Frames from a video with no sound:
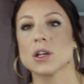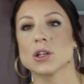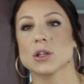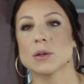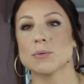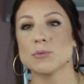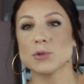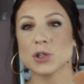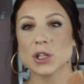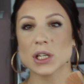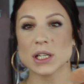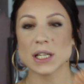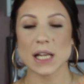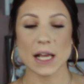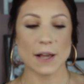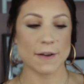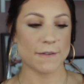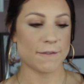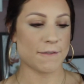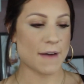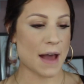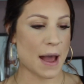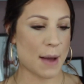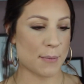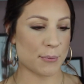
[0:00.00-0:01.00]
So I'm just going to take a
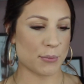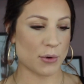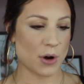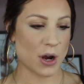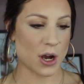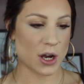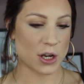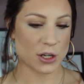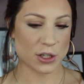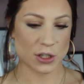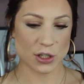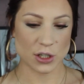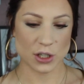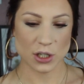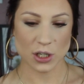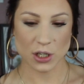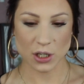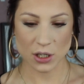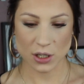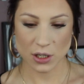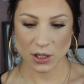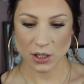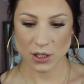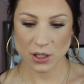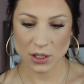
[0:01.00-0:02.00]
fan brush,
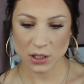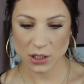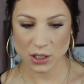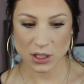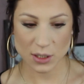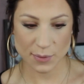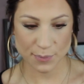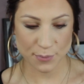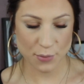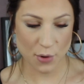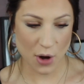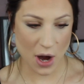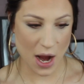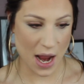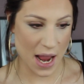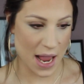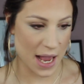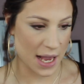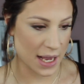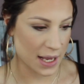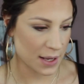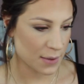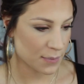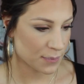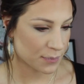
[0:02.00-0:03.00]

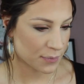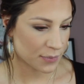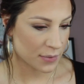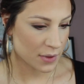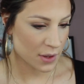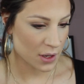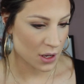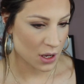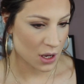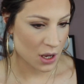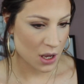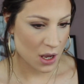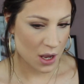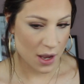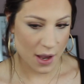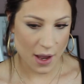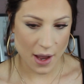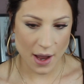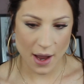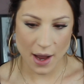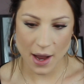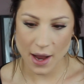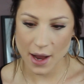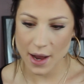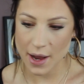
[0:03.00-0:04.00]
spray,
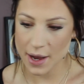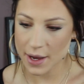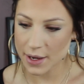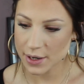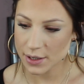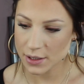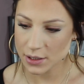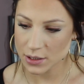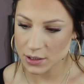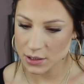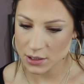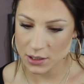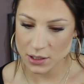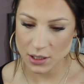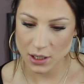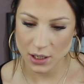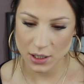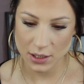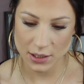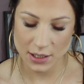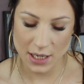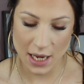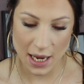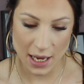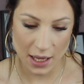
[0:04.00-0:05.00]
and
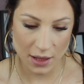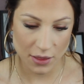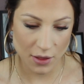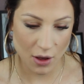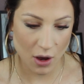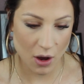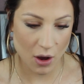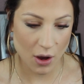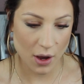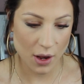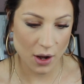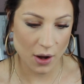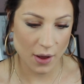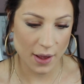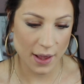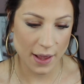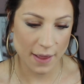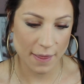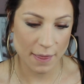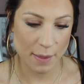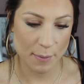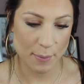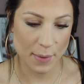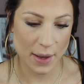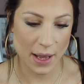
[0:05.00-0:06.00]
take the highlight
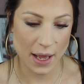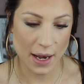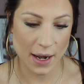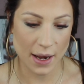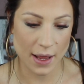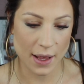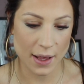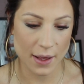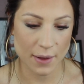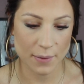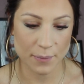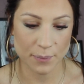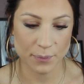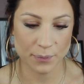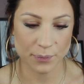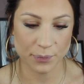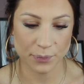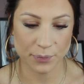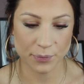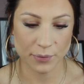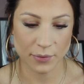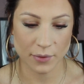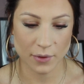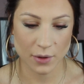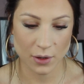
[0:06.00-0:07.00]
in the palette.
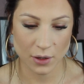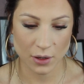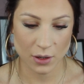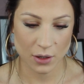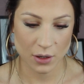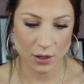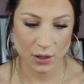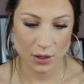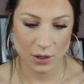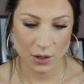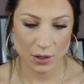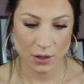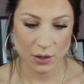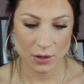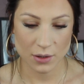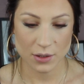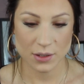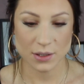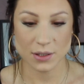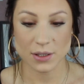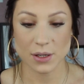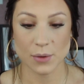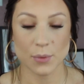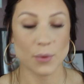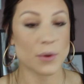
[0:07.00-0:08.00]

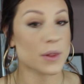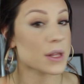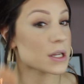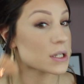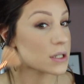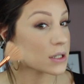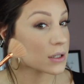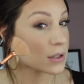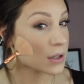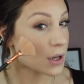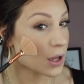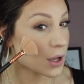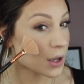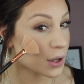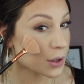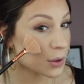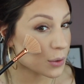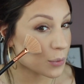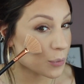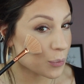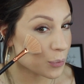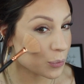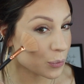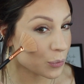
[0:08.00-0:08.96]
See what this is like.